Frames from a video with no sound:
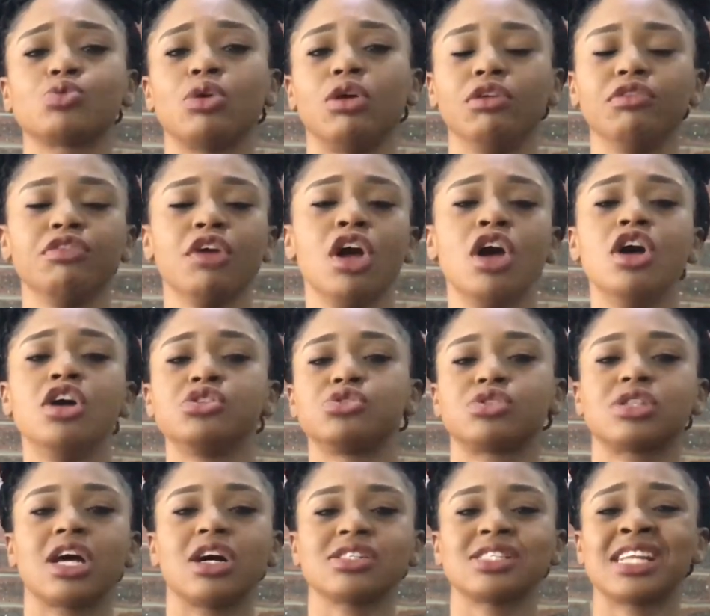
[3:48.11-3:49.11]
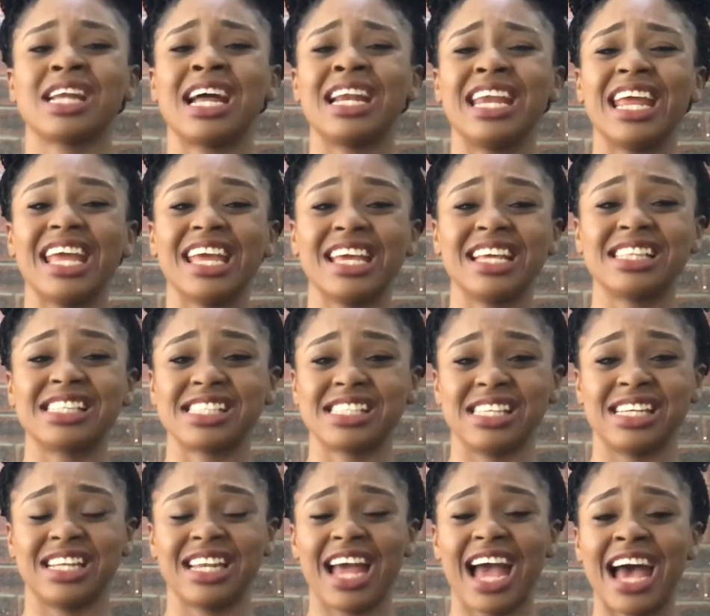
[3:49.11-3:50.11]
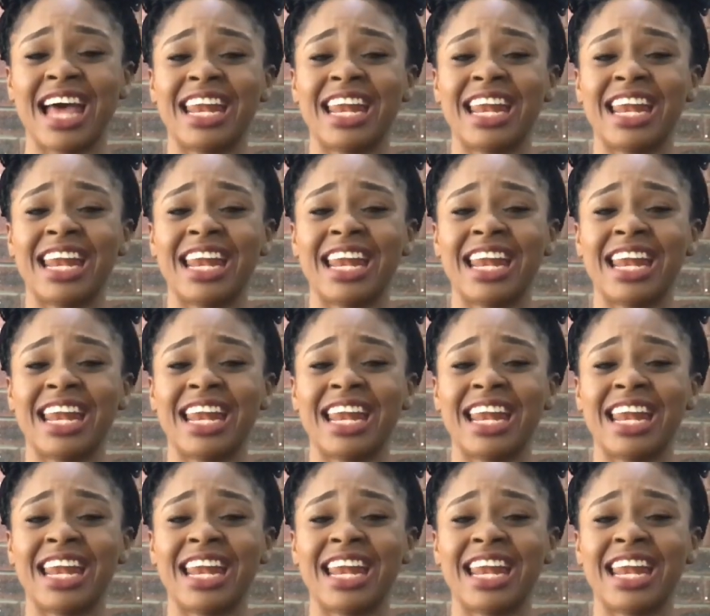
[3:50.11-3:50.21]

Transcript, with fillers: twelfth two thousand eighteen,